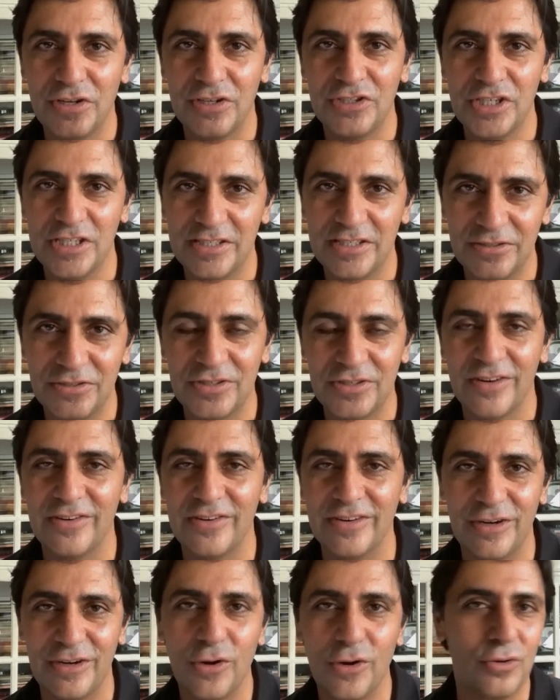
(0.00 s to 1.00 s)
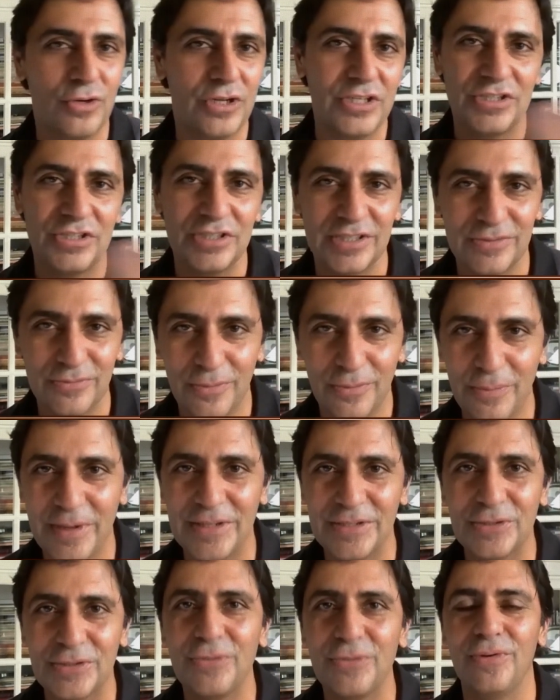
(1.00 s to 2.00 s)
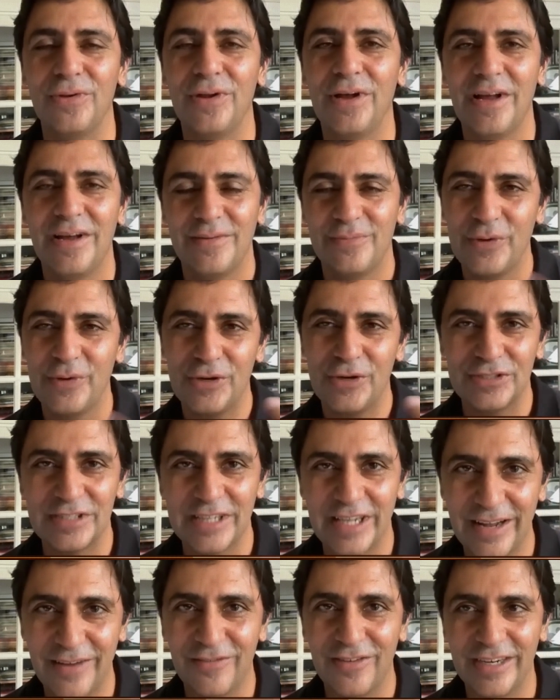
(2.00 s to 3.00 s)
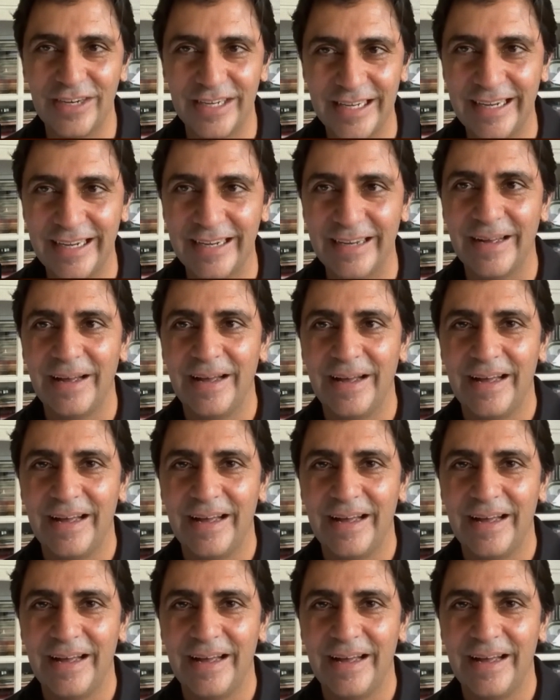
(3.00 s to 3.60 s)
just the children, no teachers, would be in school because they love learning.